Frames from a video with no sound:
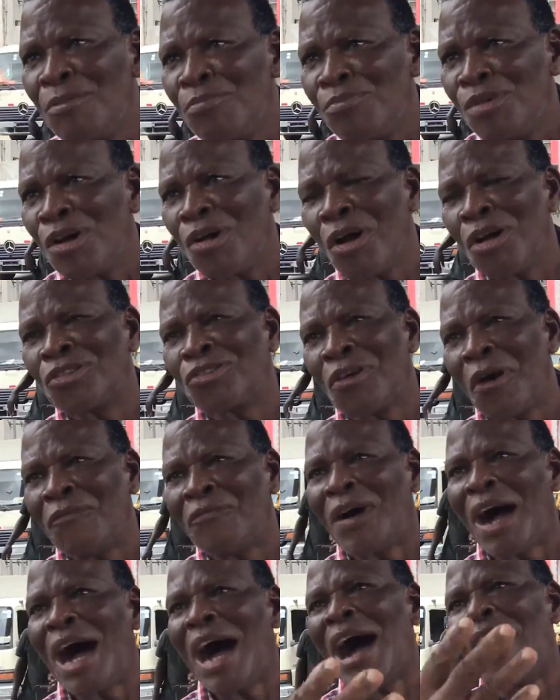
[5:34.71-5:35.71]
because of
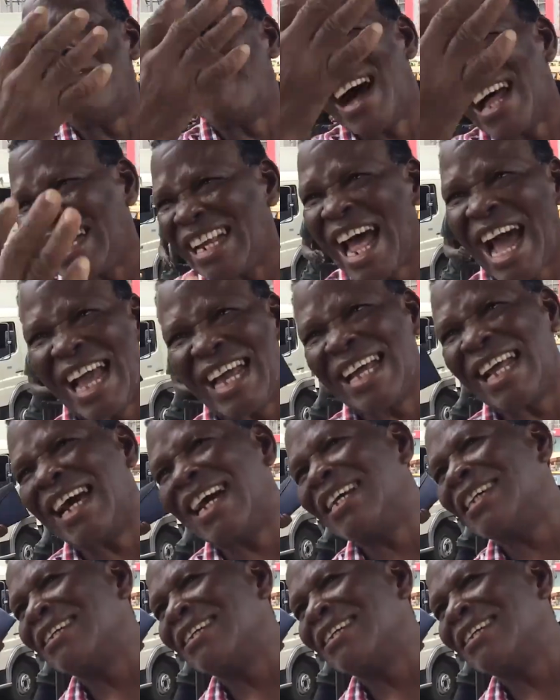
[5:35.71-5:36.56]
our naira.